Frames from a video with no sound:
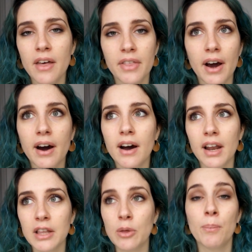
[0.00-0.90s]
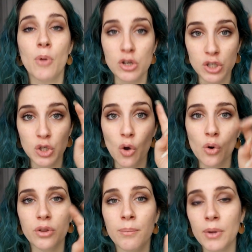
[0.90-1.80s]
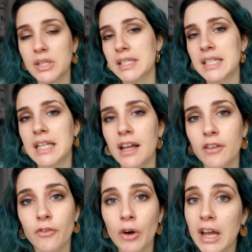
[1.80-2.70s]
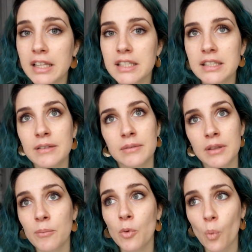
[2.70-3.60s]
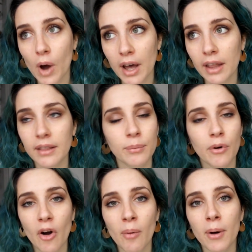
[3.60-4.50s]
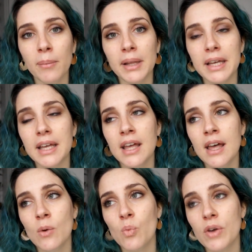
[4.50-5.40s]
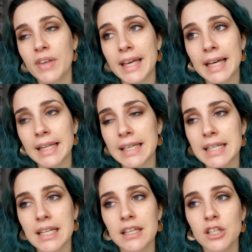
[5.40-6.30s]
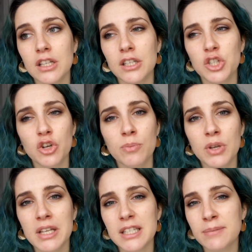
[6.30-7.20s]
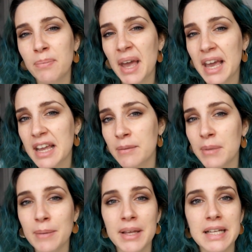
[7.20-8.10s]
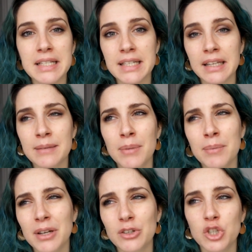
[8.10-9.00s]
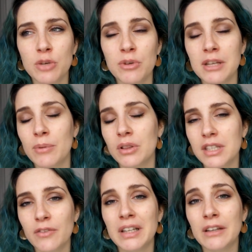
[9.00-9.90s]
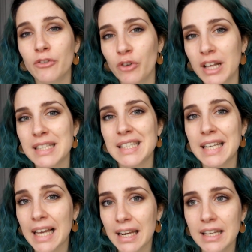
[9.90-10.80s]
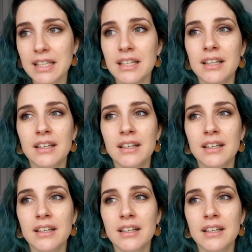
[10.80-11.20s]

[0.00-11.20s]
that are like the must go, the must see, like France, number one probably, with England, and then Germany, Spain, maybe Italy, maybe not Germany, but definitely France, England,